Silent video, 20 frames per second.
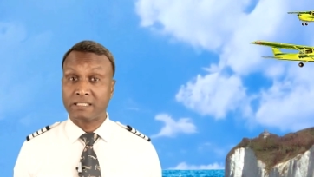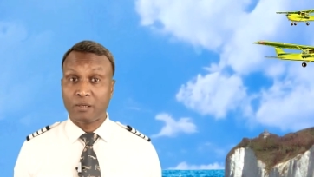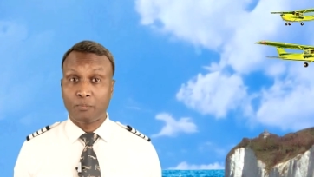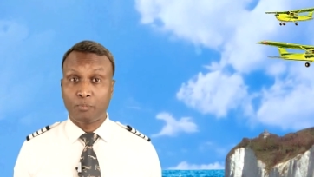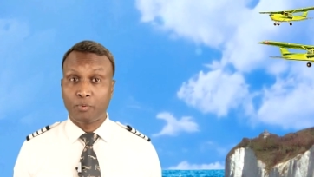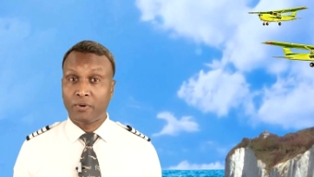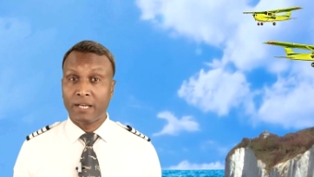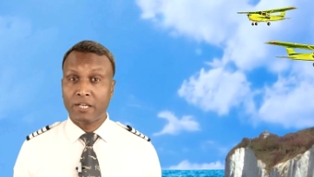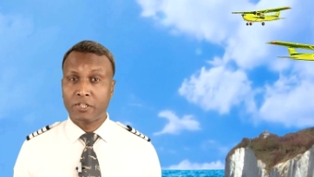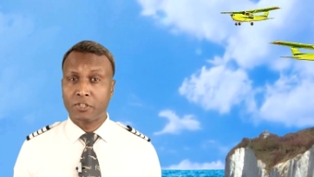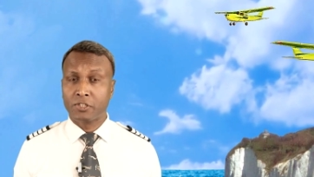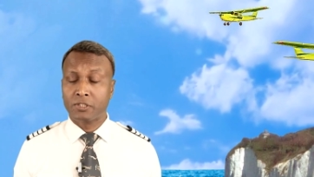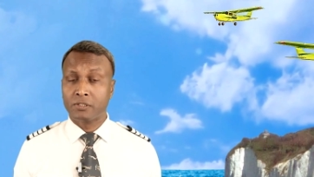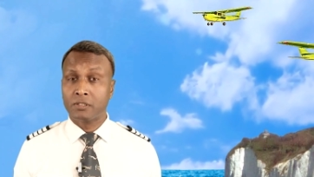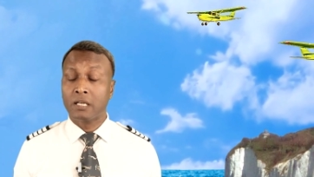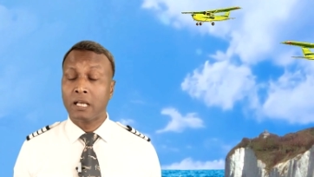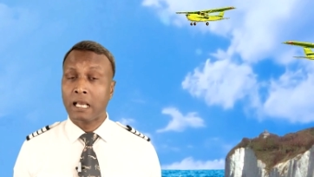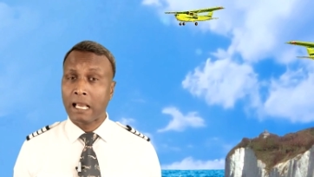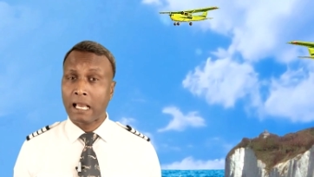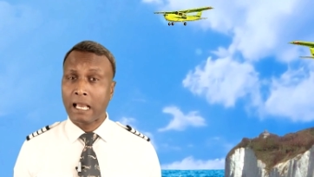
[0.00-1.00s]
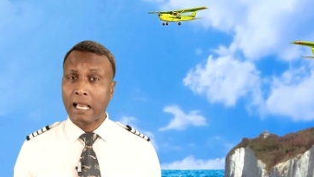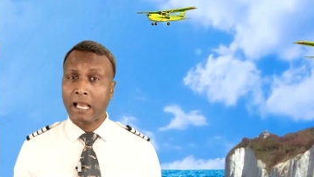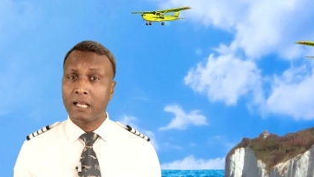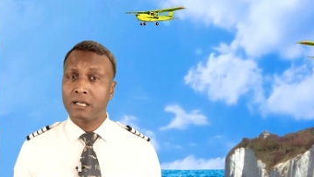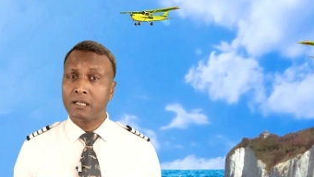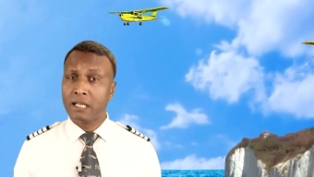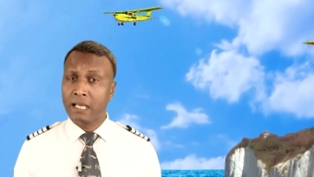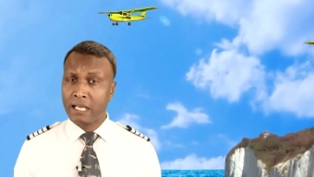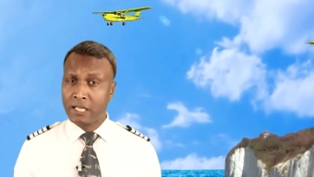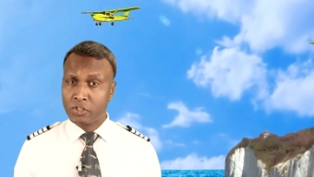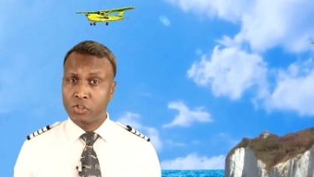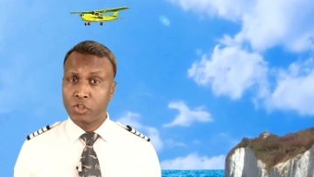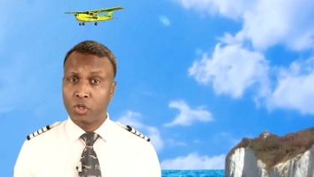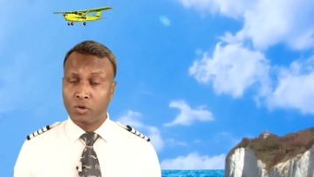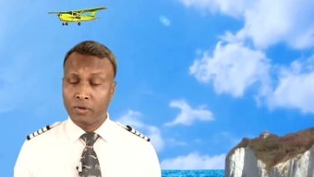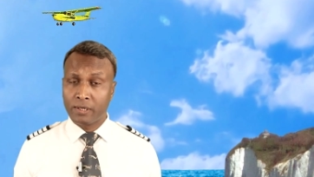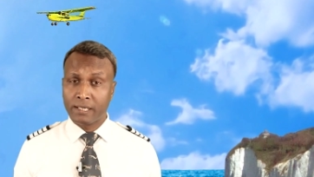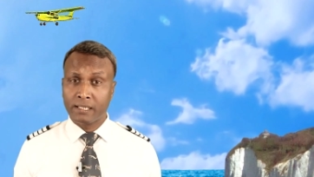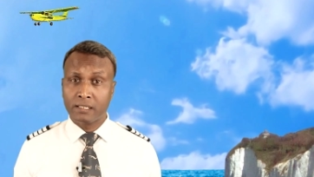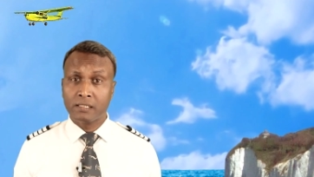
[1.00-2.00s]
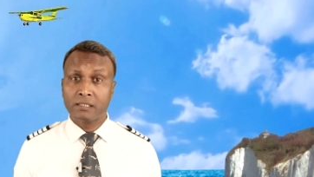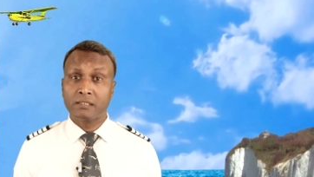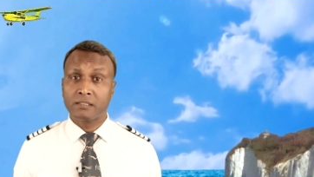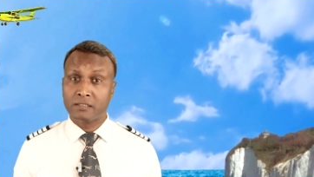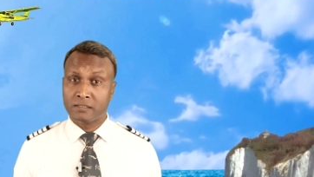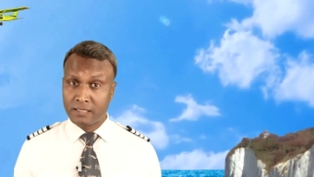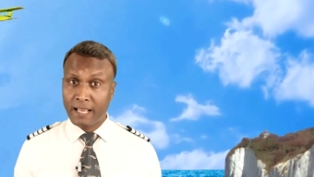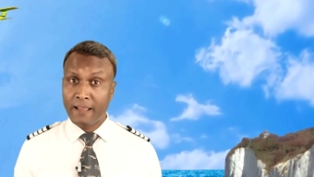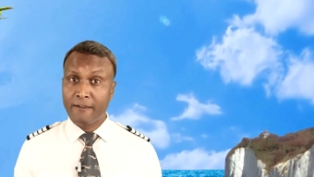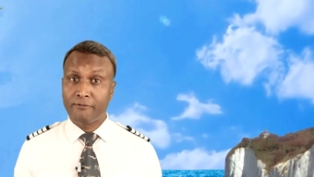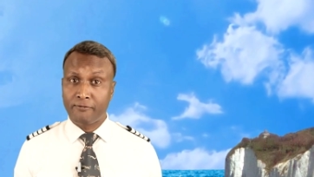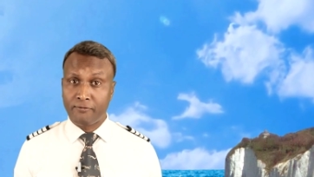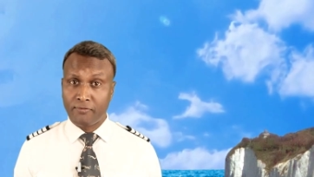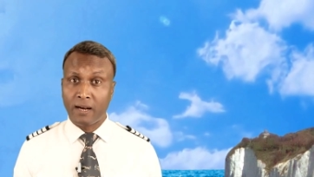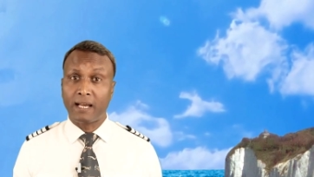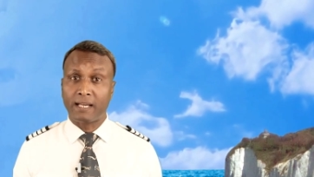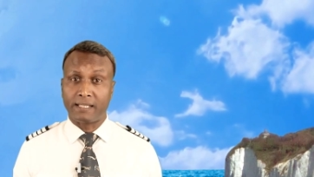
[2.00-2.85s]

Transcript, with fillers: separation, and ensuring safe